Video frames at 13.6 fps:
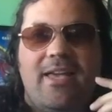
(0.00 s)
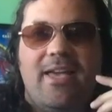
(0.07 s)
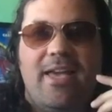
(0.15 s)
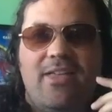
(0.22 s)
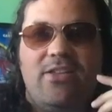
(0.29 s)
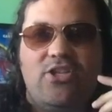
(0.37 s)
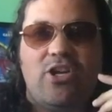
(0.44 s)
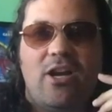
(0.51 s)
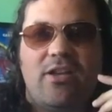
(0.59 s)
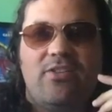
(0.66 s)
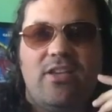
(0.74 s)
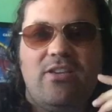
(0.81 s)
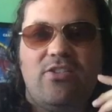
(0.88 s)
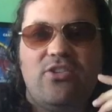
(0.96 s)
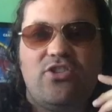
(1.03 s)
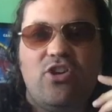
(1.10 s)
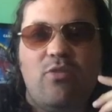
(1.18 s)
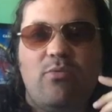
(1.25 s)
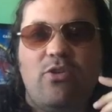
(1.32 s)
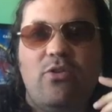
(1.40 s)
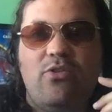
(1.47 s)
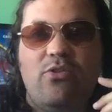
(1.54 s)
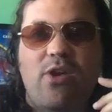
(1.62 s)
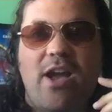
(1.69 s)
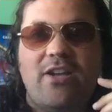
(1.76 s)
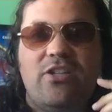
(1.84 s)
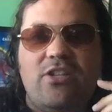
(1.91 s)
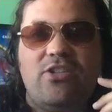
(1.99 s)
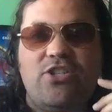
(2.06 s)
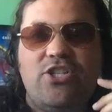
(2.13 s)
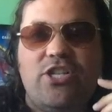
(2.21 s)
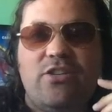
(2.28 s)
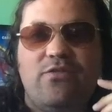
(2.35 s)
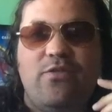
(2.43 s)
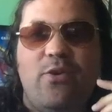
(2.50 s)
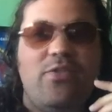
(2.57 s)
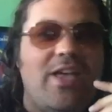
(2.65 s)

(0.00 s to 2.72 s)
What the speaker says: And then Jaqen's like, Sesshomaru, you're acting cheerful.